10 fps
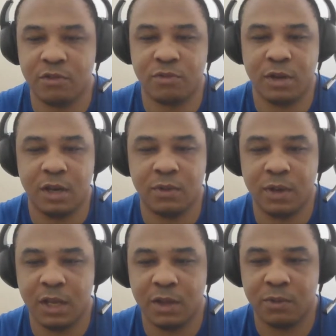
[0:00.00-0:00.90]
really,
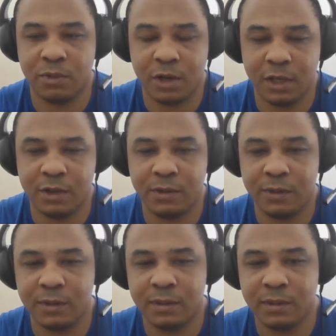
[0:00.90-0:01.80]
really, really
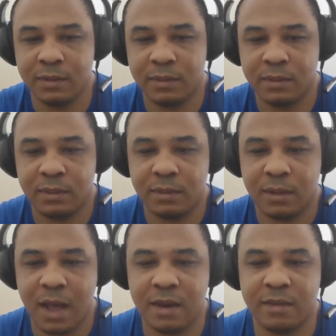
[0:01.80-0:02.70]
cool.
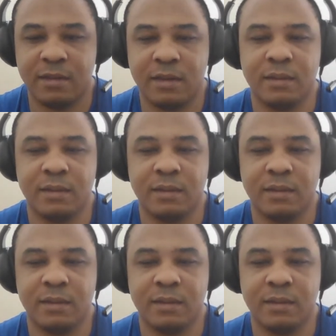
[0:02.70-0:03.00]
Honestly.